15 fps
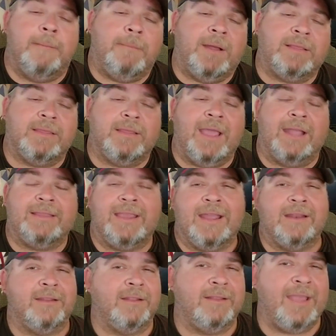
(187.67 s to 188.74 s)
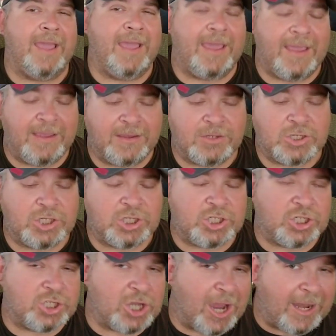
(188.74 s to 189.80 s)
But at the end of the day,
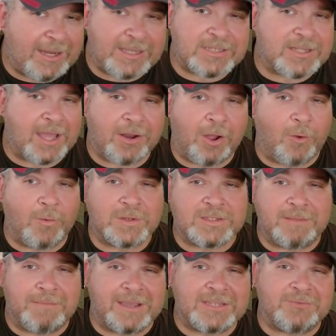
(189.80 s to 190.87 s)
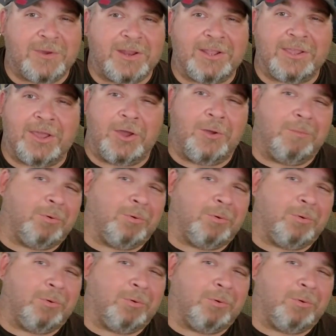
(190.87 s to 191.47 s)
shiny's not always the best way to go.